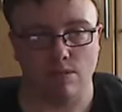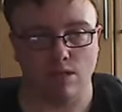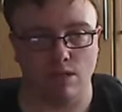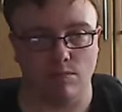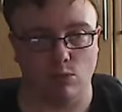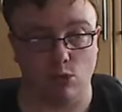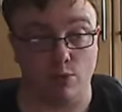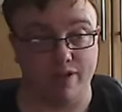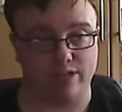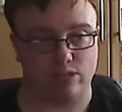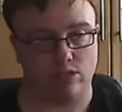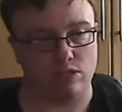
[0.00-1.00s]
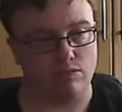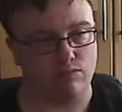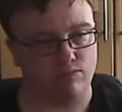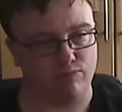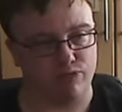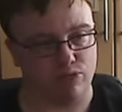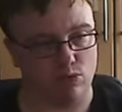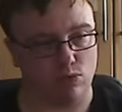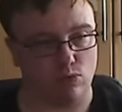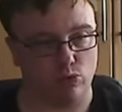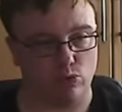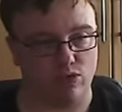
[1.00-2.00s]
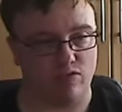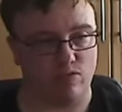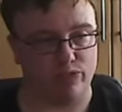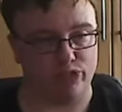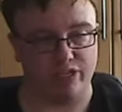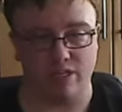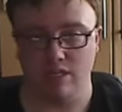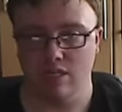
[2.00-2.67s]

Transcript: although he has got a pretty cool travel machine.